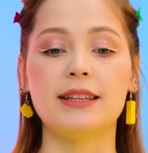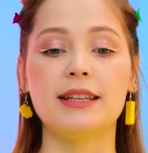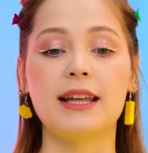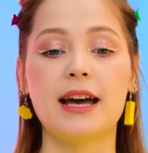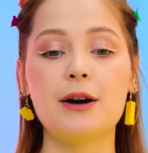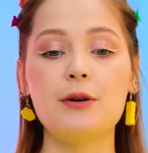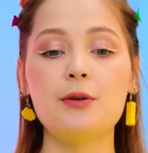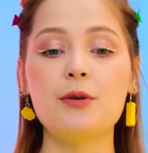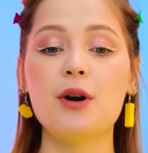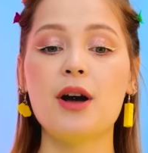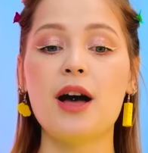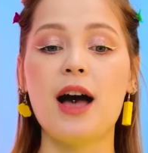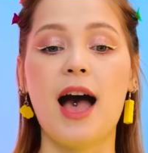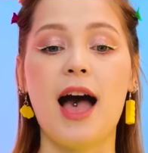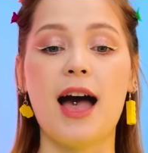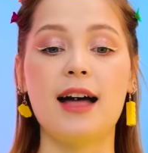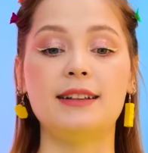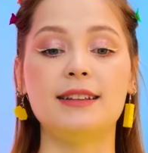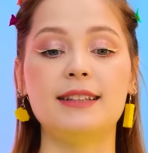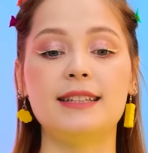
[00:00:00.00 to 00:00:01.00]
Now,
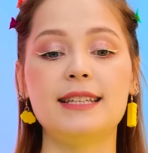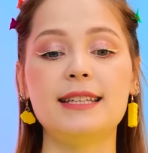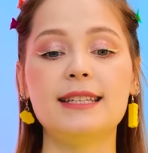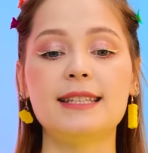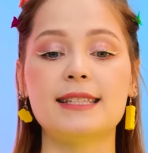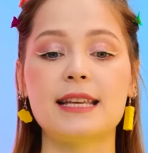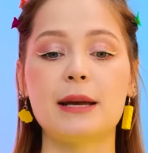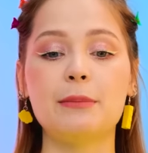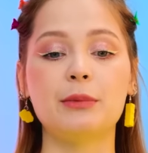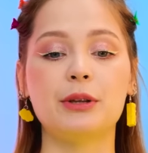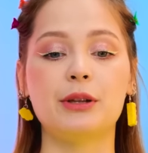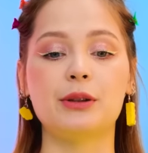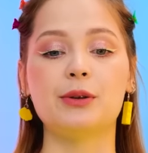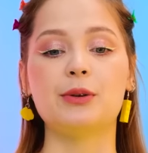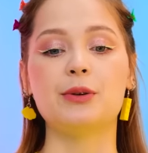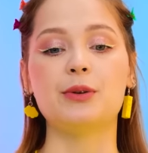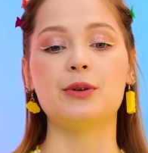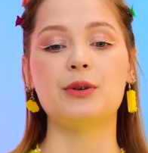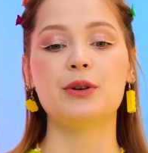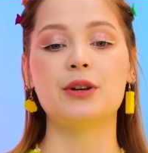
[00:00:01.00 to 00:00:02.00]
I'll need some glue.
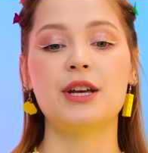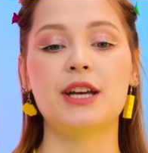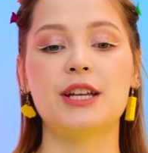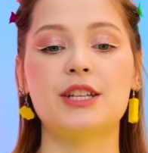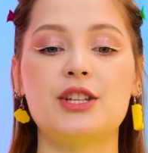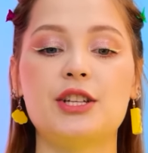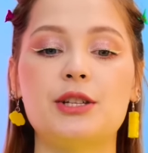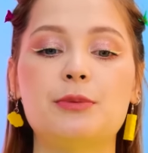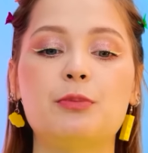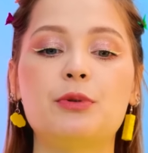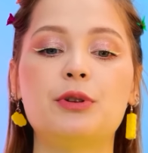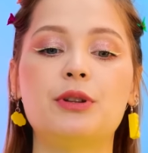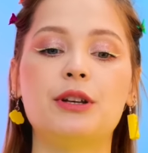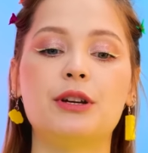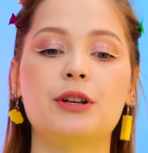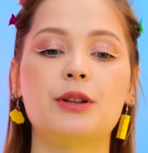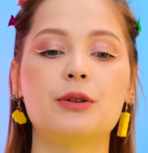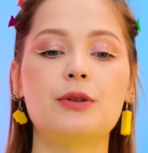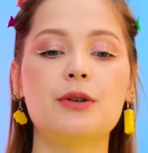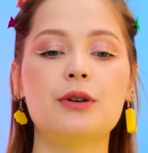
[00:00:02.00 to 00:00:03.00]
Just put
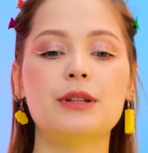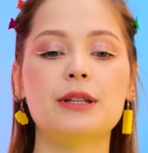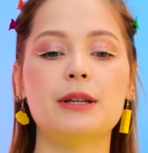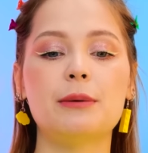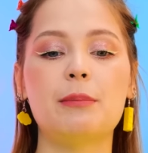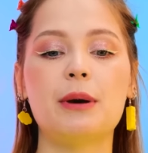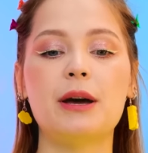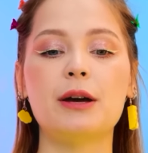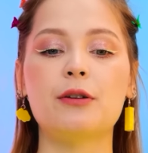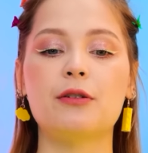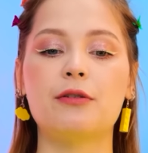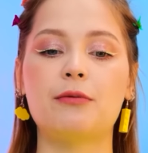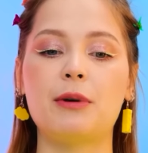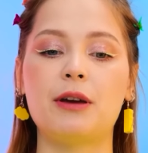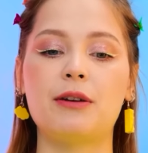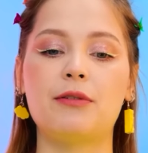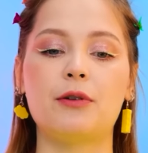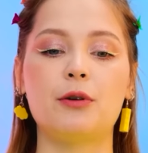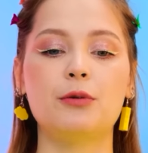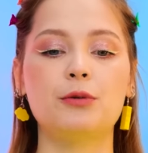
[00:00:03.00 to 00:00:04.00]
the glue on the back of
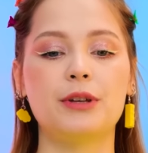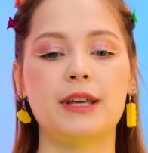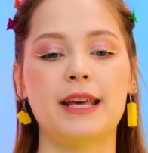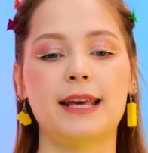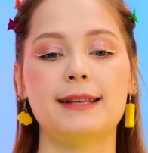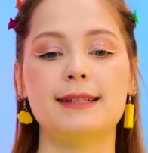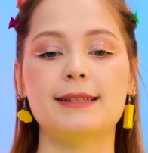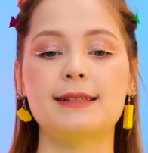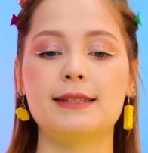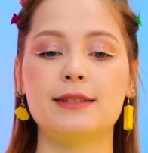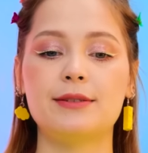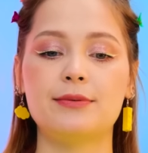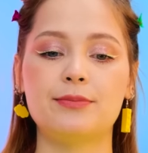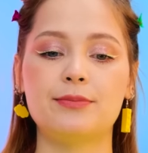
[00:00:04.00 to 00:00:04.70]
my phone case.